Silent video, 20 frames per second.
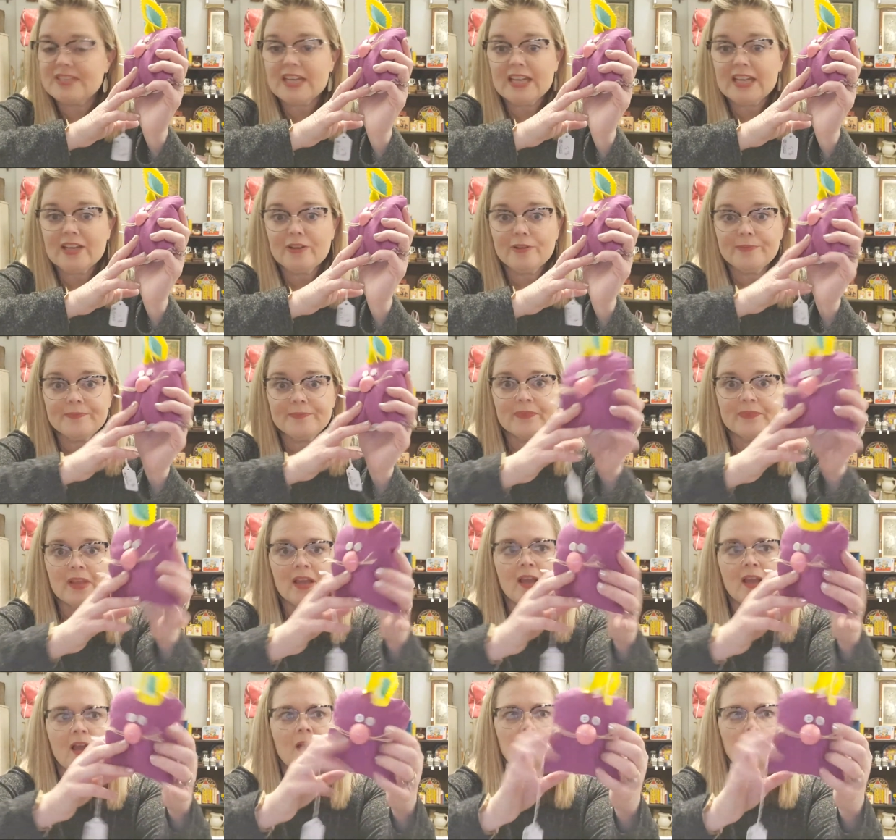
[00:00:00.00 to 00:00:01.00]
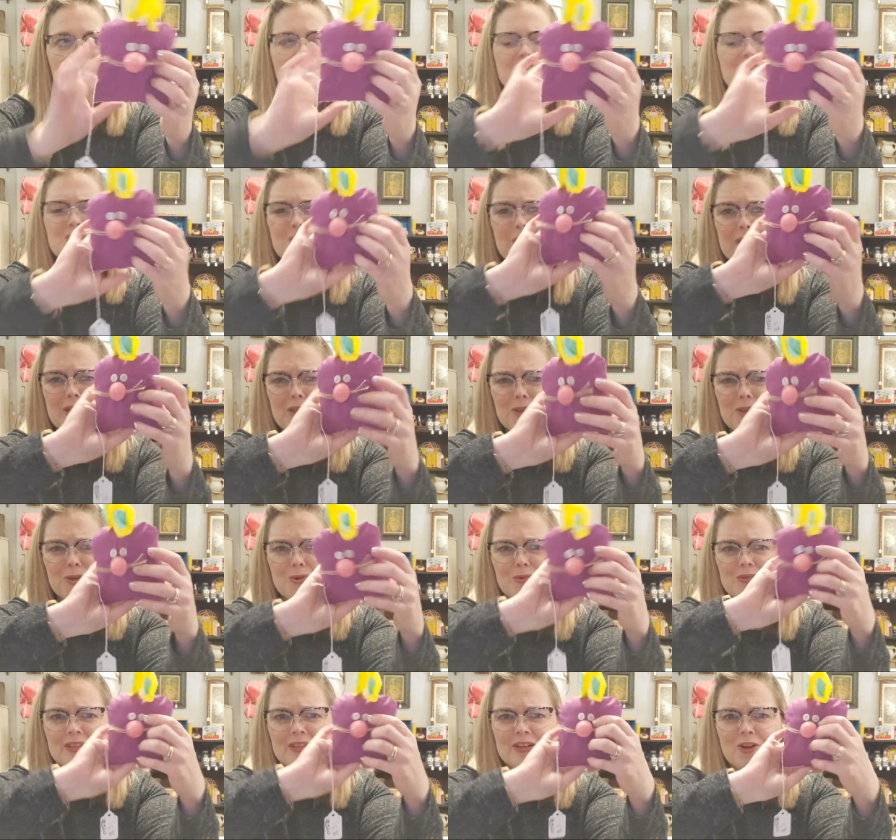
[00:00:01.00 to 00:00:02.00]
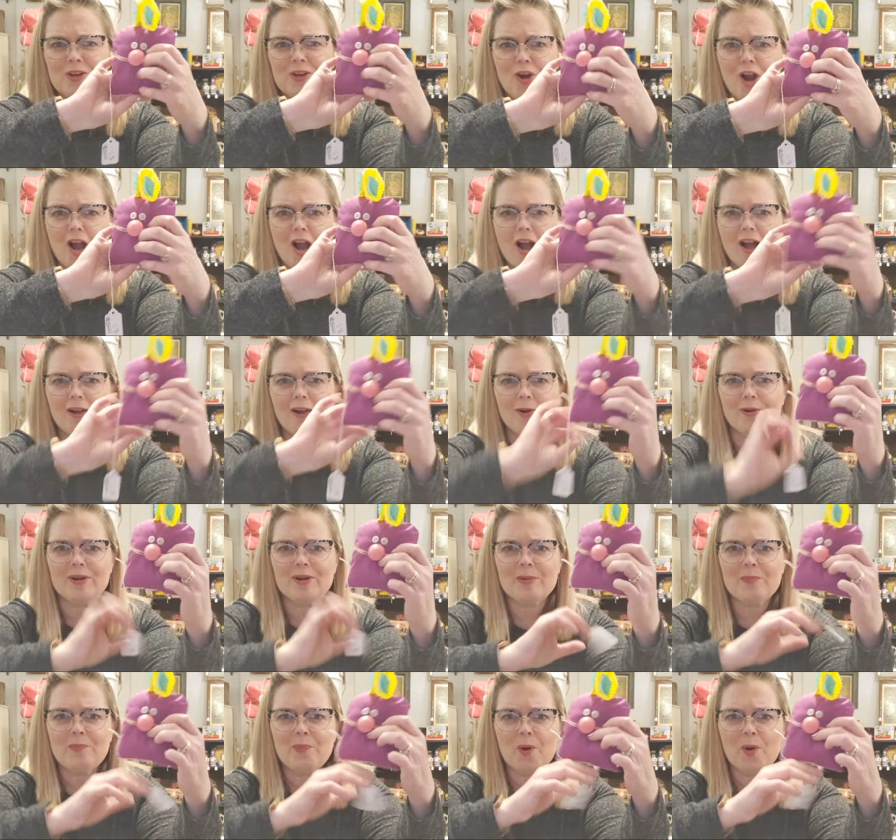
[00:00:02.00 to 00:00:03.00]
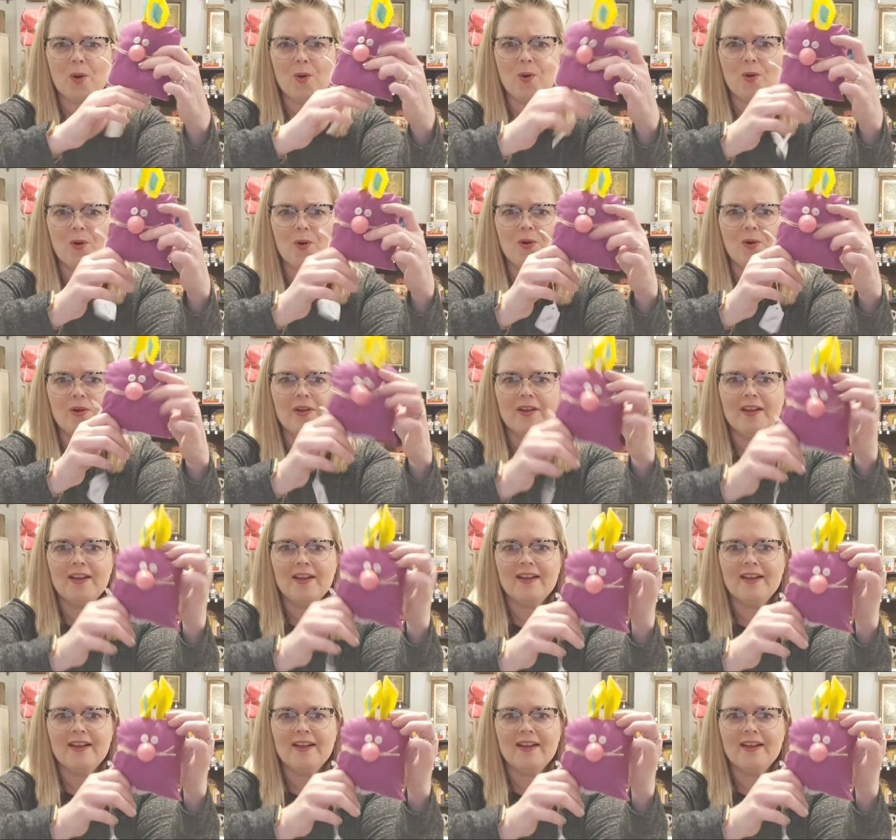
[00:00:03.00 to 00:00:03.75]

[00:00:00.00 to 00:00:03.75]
tail. But these will be cute in a crock or in a bowl.